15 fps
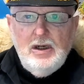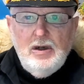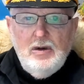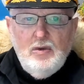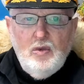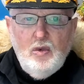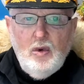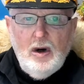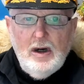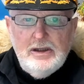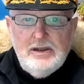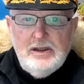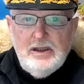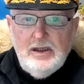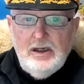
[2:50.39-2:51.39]

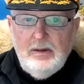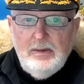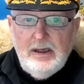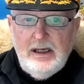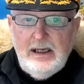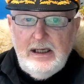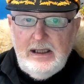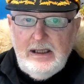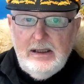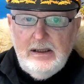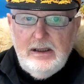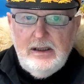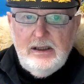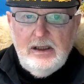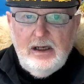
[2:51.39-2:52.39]
was the nominee
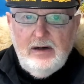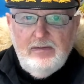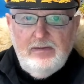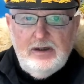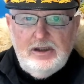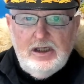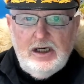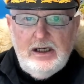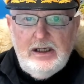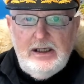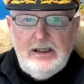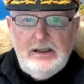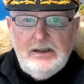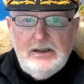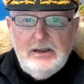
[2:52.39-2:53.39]
of the
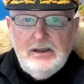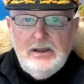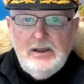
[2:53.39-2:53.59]
Chinese,